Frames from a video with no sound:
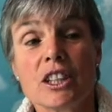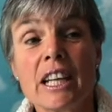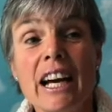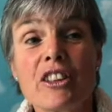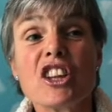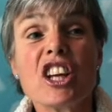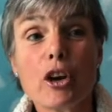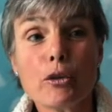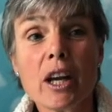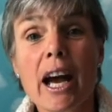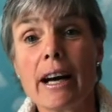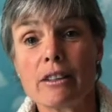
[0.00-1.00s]
He had the
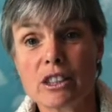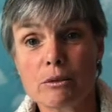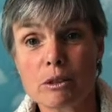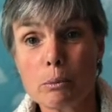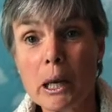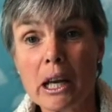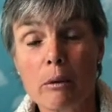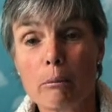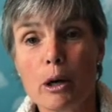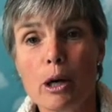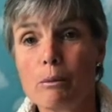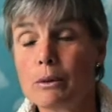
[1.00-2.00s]
only house that was pink and
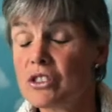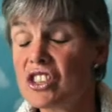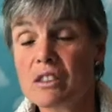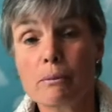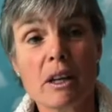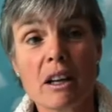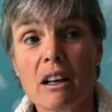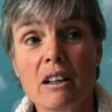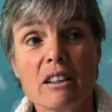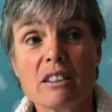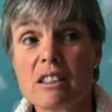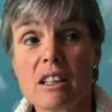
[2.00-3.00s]
purple, just my
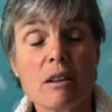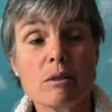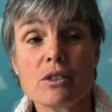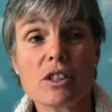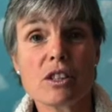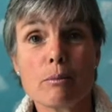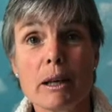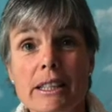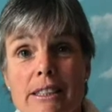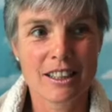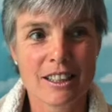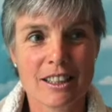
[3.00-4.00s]
colours. It was just amazing.